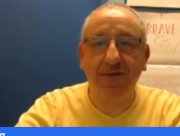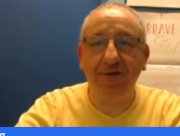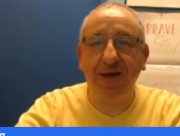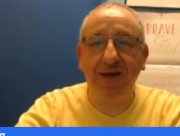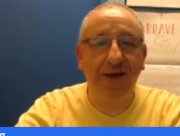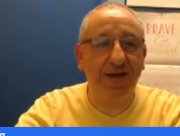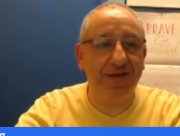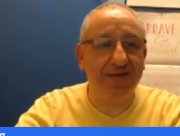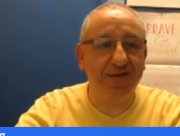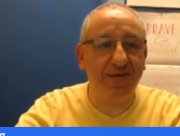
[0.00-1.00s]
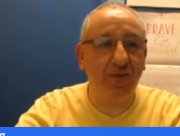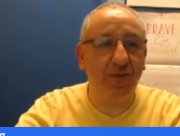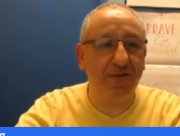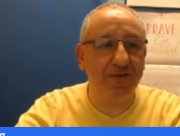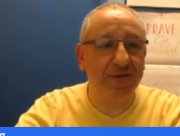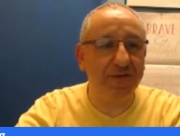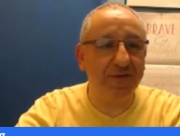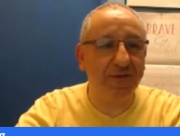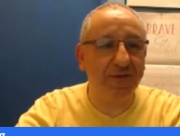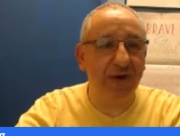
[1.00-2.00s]
Okay. I can see both of the
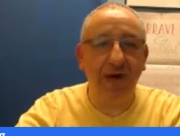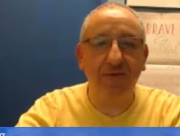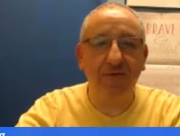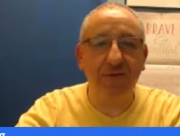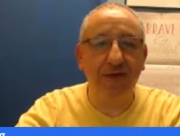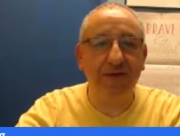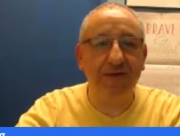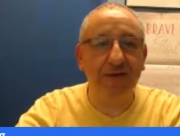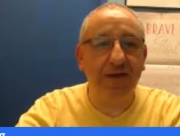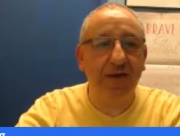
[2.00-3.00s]
now. Yes.